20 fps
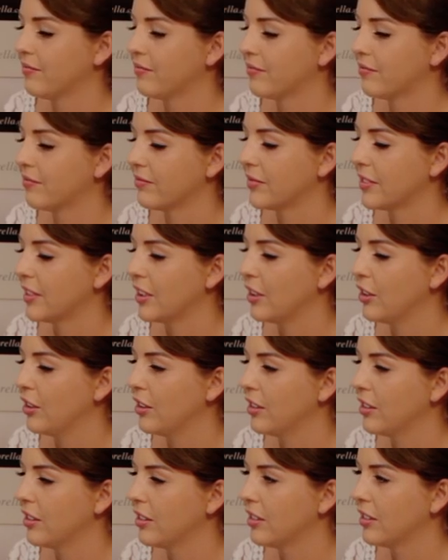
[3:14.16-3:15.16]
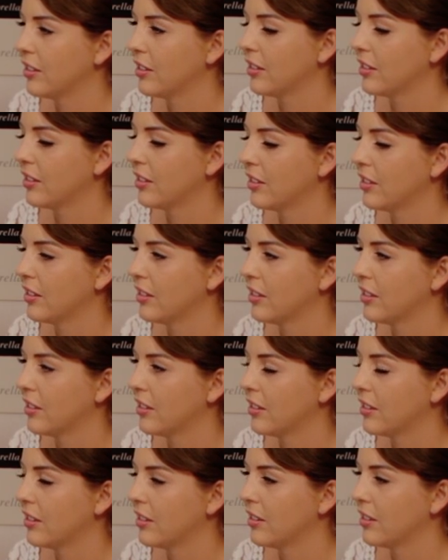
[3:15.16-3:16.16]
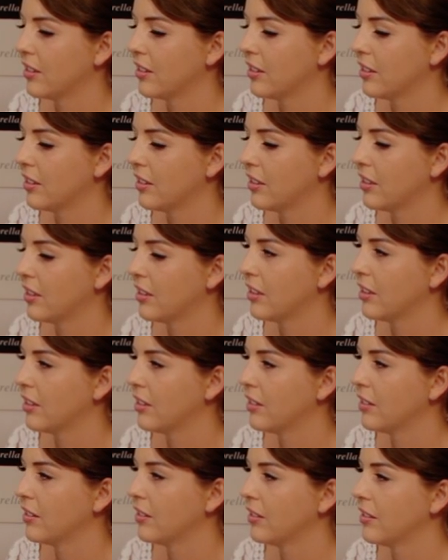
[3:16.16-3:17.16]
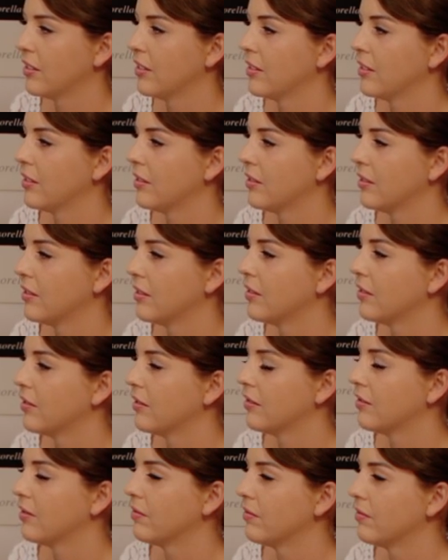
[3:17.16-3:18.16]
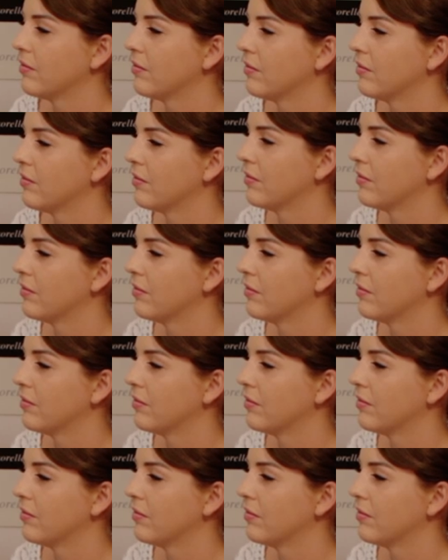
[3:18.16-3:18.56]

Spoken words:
(silent)